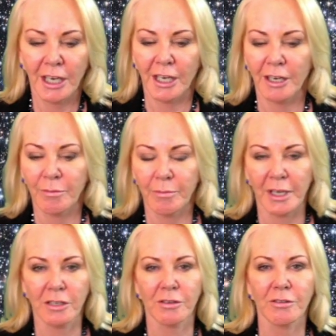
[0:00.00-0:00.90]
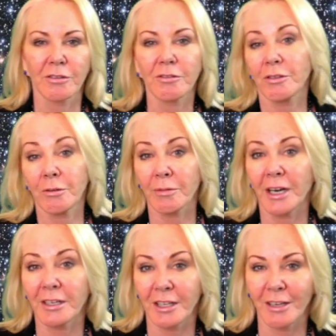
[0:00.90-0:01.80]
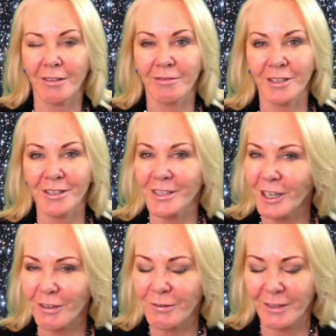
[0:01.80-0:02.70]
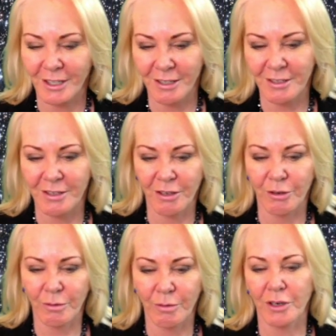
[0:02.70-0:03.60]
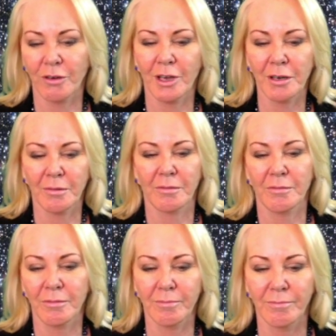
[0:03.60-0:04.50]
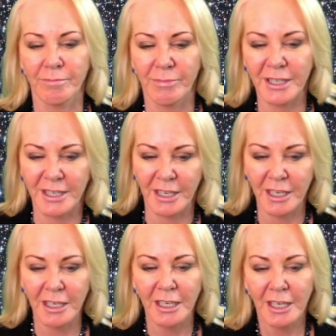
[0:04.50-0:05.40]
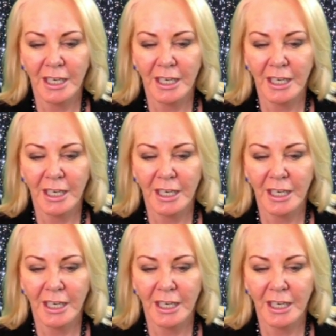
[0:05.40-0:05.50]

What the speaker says: Make sure you're doing the right thing for yourself, because, you know, when you get busy,